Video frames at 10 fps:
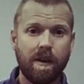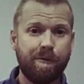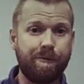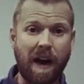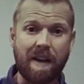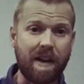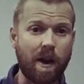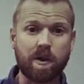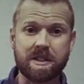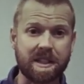5
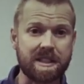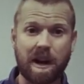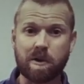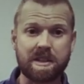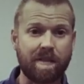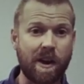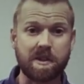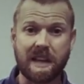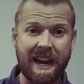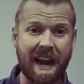hours, 6 hours, 7
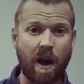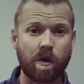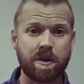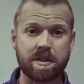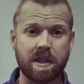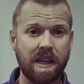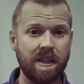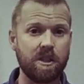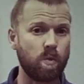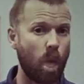hours, 8 hours
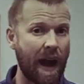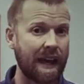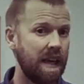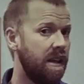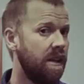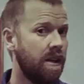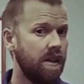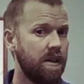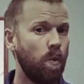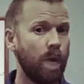in these wacky,
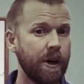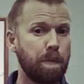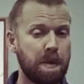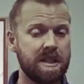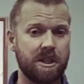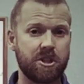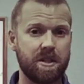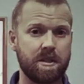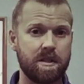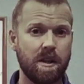weird
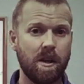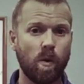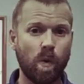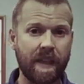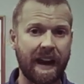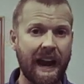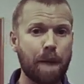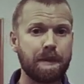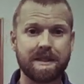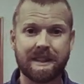positions. When that
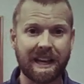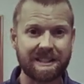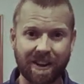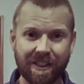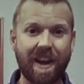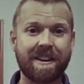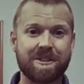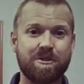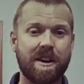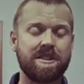happens, that's a lot of
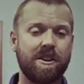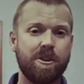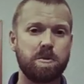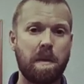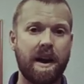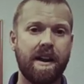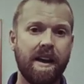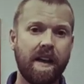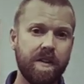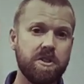stress on your spine.
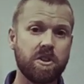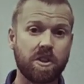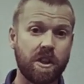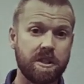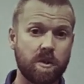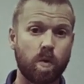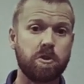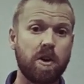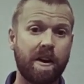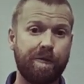And these are the things that
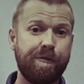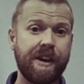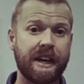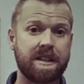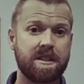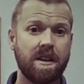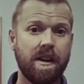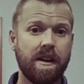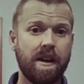we're trying to fix